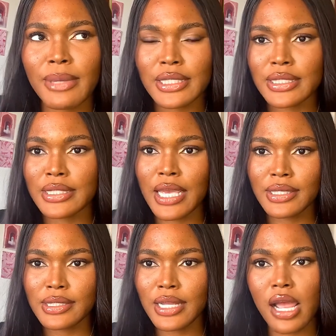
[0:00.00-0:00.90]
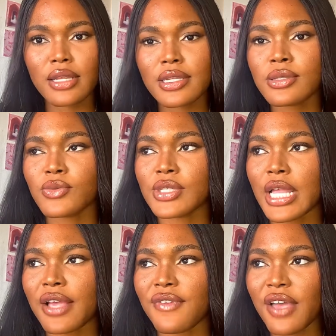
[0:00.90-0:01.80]
I did a test. This was
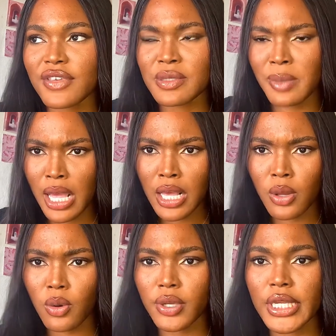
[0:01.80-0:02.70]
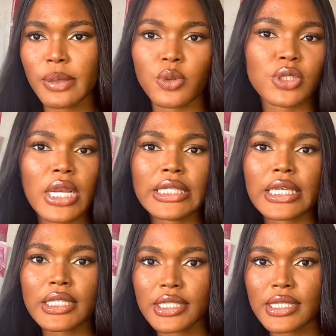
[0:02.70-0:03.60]
like 5 years back on emotional
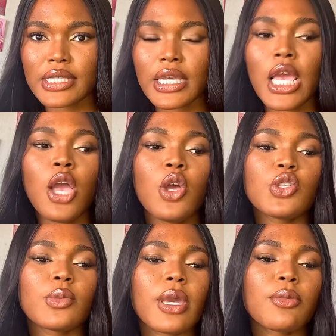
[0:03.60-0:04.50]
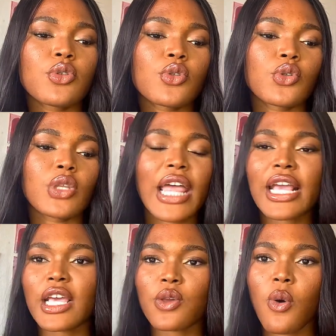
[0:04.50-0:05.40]
intelligence to be able to, like,
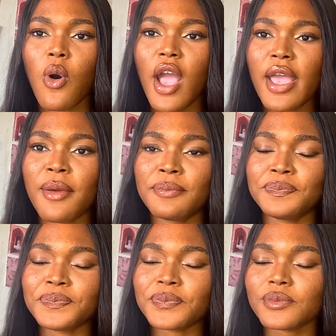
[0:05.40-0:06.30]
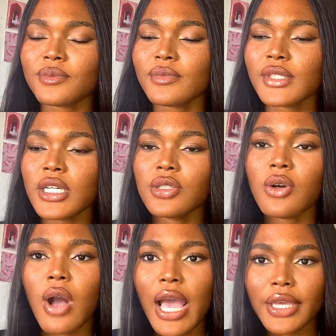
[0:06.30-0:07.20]
your
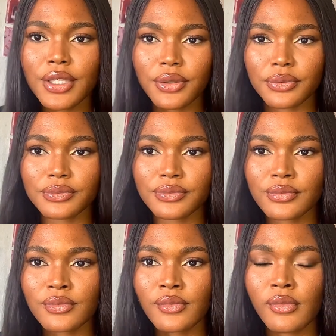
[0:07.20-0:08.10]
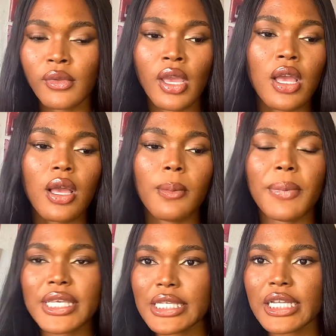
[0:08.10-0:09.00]
IQ.
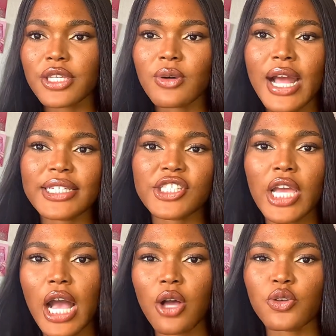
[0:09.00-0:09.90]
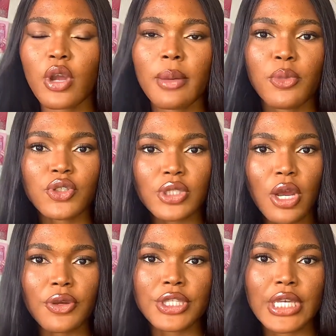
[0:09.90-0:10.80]
Basically, you can check out your
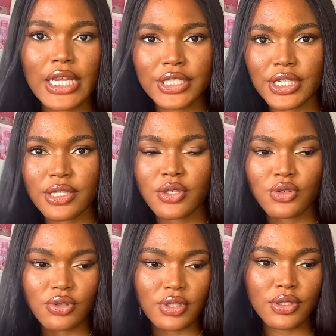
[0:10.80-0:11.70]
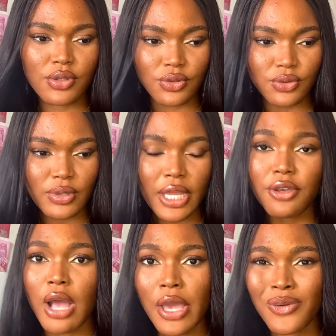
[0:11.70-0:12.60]
emotional intelligence to like
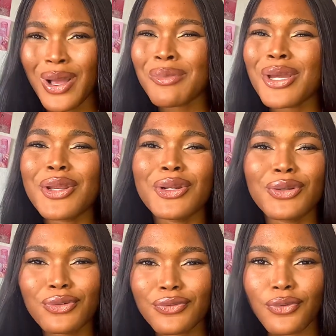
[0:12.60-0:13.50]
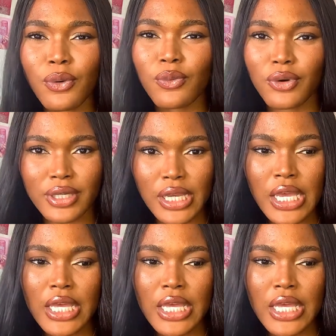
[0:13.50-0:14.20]
your IQ. I'm gonna look for one